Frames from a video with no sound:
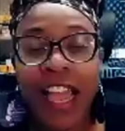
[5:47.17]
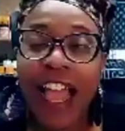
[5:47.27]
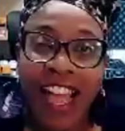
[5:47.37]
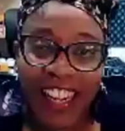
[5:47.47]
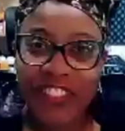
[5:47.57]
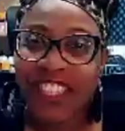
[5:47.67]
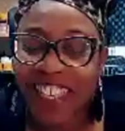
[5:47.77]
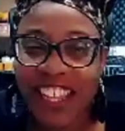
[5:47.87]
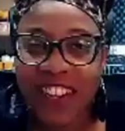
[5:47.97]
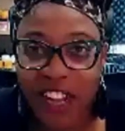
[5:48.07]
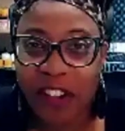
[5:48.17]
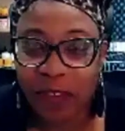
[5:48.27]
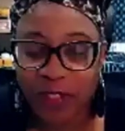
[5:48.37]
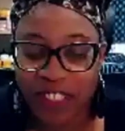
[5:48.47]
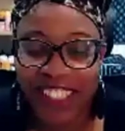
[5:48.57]
I do see that quite
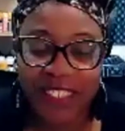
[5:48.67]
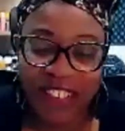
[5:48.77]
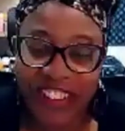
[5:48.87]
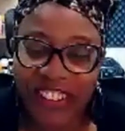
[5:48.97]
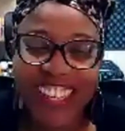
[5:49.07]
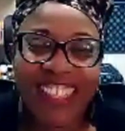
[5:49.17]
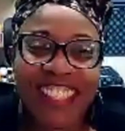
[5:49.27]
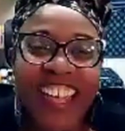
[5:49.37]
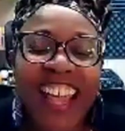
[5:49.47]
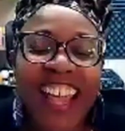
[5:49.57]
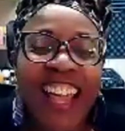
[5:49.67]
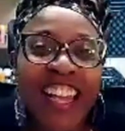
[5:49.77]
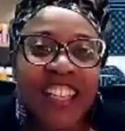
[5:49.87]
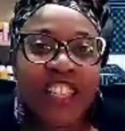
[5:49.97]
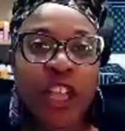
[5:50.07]
often, to be honest.
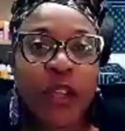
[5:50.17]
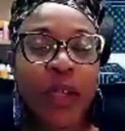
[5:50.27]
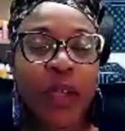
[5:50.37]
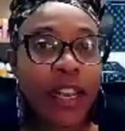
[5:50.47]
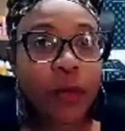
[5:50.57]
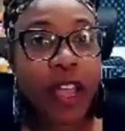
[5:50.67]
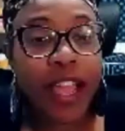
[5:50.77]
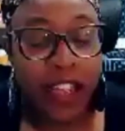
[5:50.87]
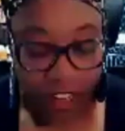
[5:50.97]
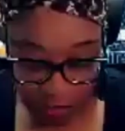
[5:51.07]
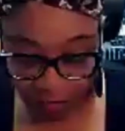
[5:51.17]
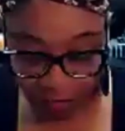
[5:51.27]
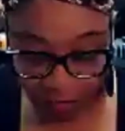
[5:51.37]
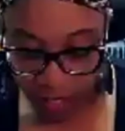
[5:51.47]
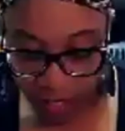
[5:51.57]
So anyway,
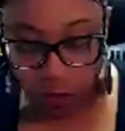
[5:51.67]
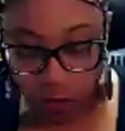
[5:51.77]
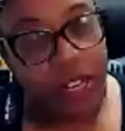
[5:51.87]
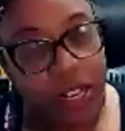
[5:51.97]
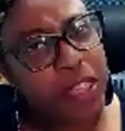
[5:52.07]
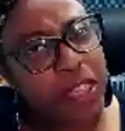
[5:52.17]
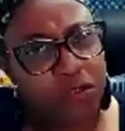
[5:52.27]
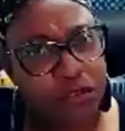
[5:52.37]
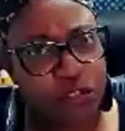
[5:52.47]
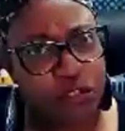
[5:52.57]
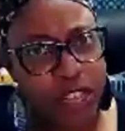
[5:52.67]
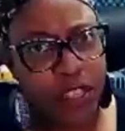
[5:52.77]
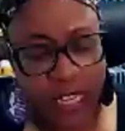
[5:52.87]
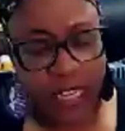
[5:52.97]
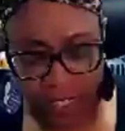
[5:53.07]
I thought, let me try
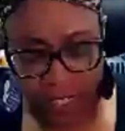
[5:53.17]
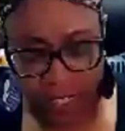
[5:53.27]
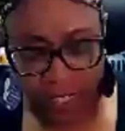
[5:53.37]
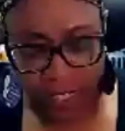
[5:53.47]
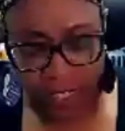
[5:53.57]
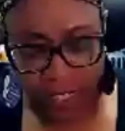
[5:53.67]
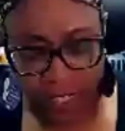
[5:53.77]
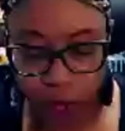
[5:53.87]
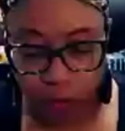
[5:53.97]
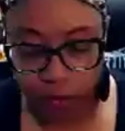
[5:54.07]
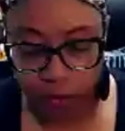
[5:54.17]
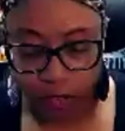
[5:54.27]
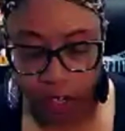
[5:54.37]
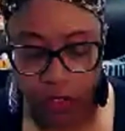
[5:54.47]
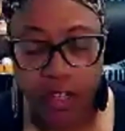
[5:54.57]
this exercise. So
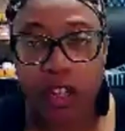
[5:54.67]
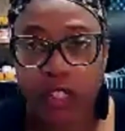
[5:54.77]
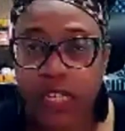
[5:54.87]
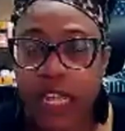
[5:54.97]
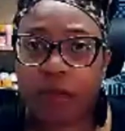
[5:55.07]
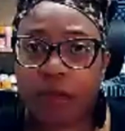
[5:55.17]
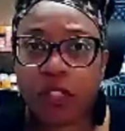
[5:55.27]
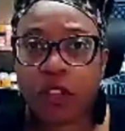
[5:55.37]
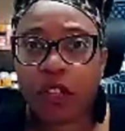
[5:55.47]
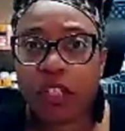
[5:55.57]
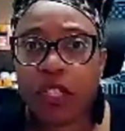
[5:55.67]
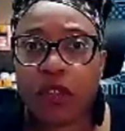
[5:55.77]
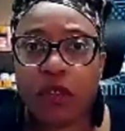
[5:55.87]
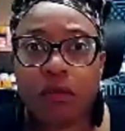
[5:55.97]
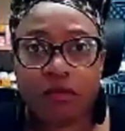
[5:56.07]
got the cards out, start
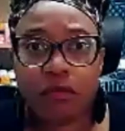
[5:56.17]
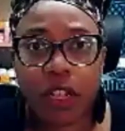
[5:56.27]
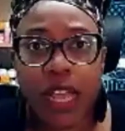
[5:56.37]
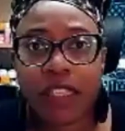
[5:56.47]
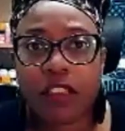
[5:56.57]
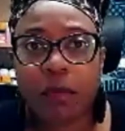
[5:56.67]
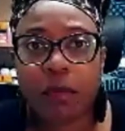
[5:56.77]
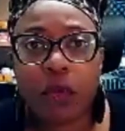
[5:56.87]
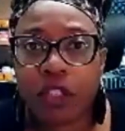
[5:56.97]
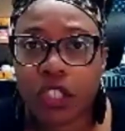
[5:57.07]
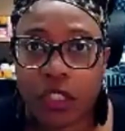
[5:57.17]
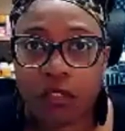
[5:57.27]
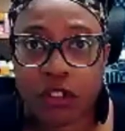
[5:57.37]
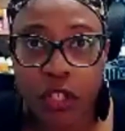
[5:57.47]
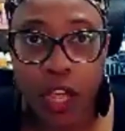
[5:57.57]
to ask about what
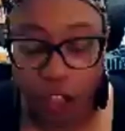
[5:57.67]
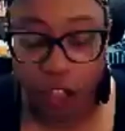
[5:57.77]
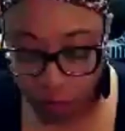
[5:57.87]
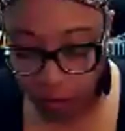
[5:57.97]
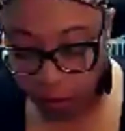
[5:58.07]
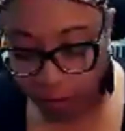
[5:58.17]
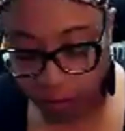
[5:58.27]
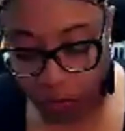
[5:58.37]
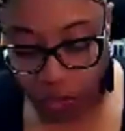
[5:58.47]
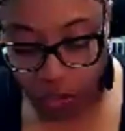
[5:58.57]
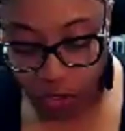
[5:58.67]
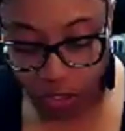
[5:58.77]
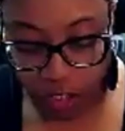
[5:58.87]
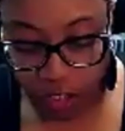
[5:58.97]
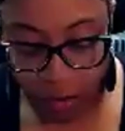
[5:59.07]
she does at home, what she
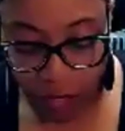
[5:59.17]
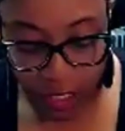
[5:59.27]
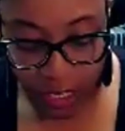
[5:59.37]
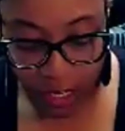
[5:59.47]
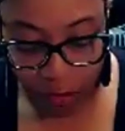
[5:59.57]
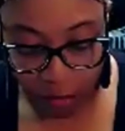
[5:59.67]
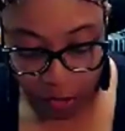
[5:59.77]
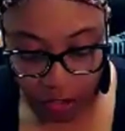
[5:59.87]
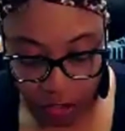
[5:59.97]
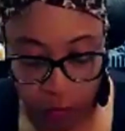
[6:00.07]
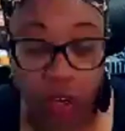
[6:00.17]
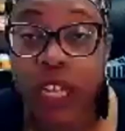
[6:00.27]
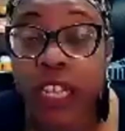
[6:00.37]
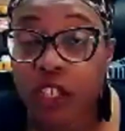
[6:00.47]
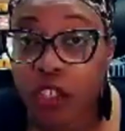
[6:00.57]
does in the community, what
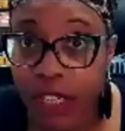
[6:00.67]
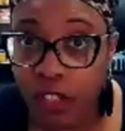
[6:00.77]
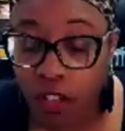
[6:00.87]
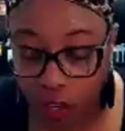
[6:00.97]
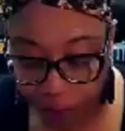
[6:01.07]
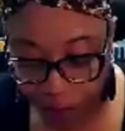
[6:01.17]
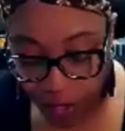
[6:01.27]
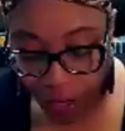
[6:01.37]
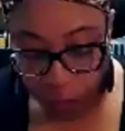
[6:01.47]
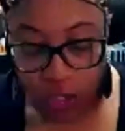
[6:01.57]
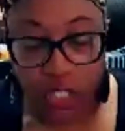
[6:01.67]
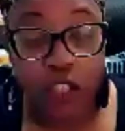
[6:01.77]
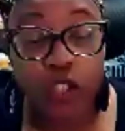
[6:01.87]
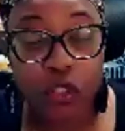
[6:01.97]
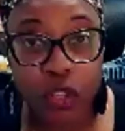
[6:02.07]
her interests are, what she
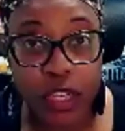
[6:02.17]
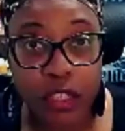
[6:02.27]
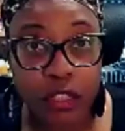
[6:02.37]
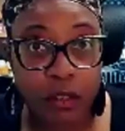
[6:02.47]
enjoys, her